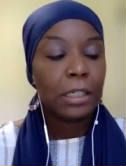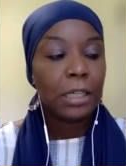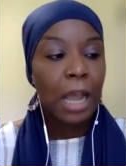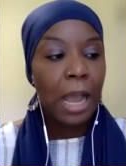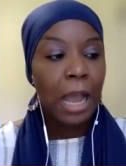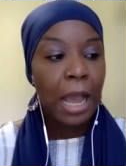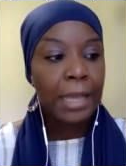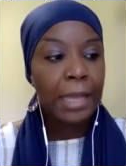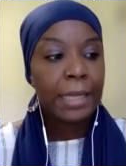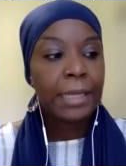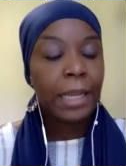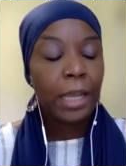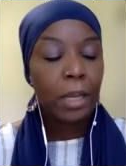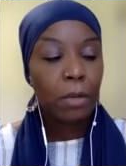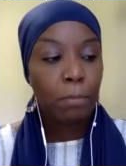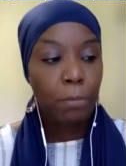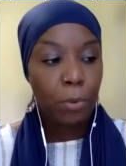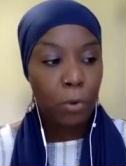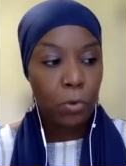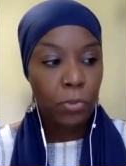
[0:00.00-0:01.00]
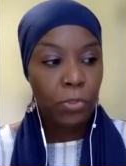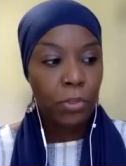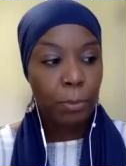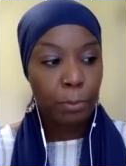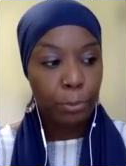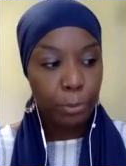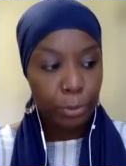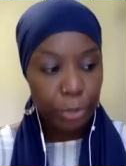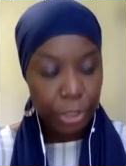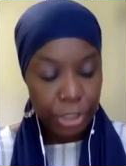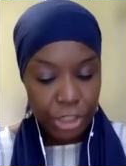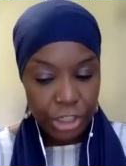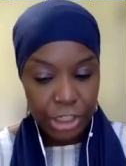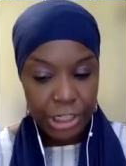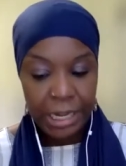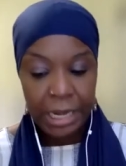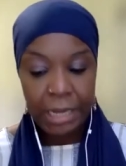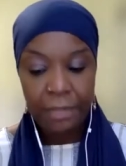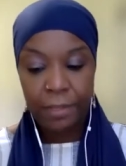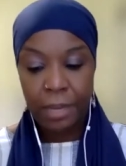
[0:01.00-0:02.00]
I can both
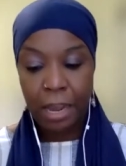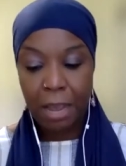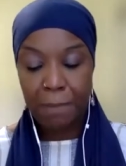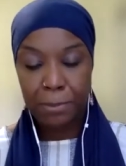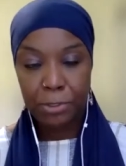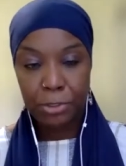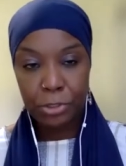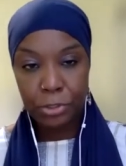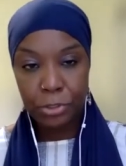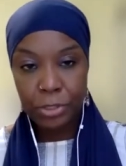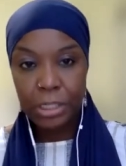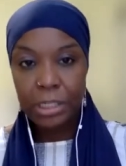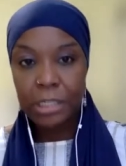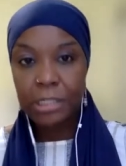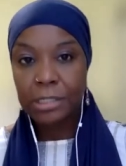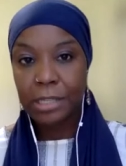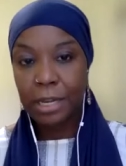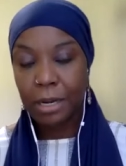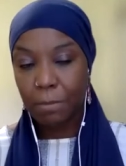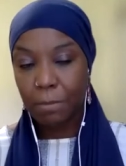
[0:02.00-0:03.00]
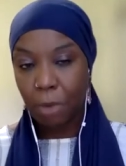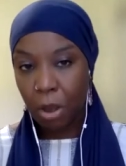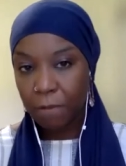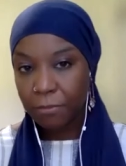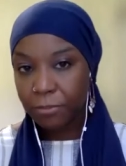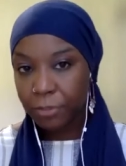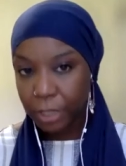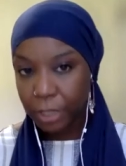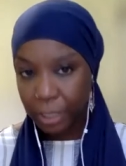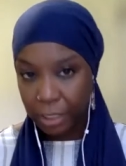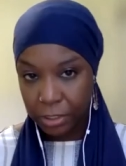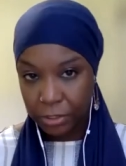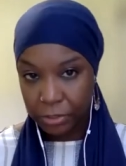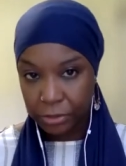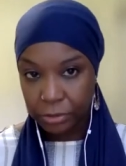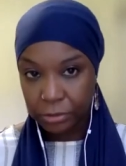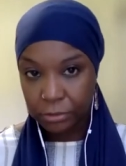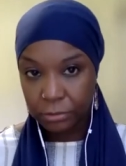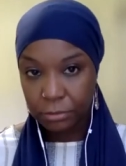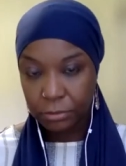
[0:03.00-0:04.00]
appreciate the opportunities that I'm offered
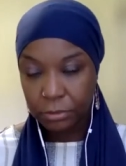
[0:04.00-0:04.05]
here